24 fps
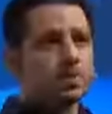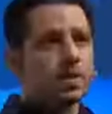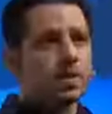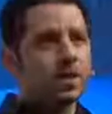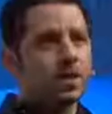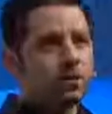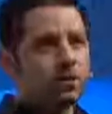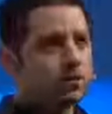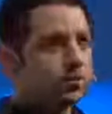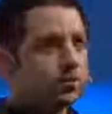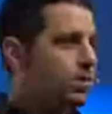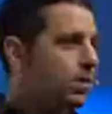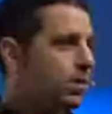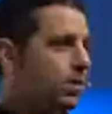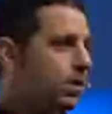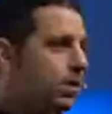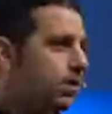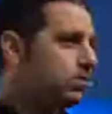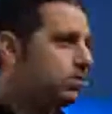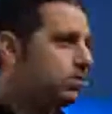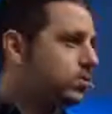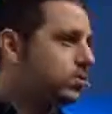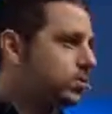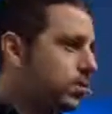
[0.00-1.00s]
Here's one of
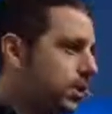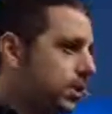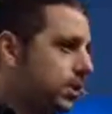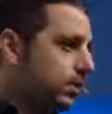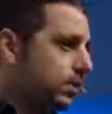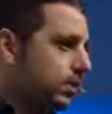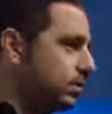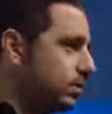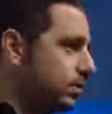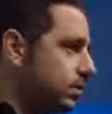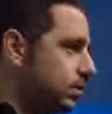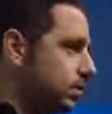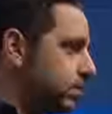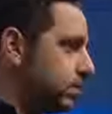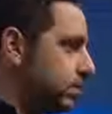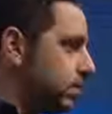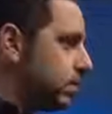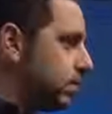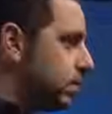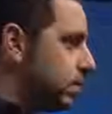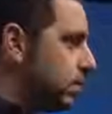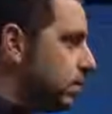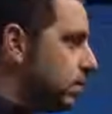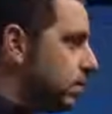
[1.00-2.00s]
those tweaks.
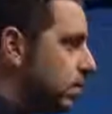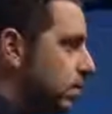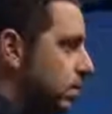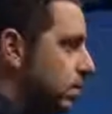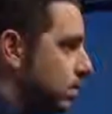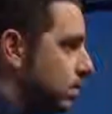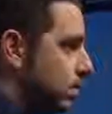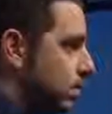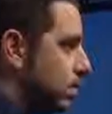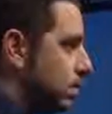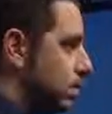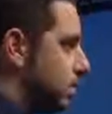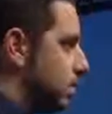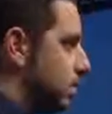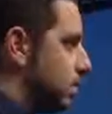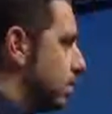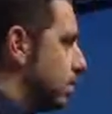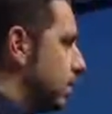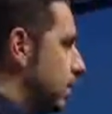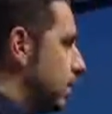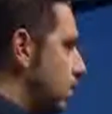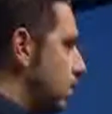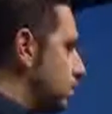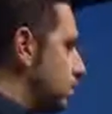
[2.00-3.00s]

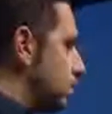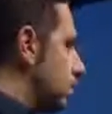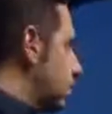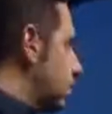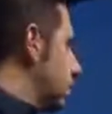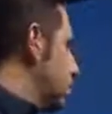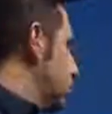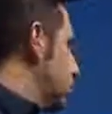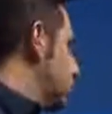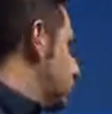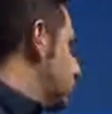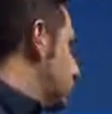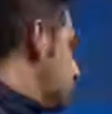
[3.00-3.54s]
Here's one of those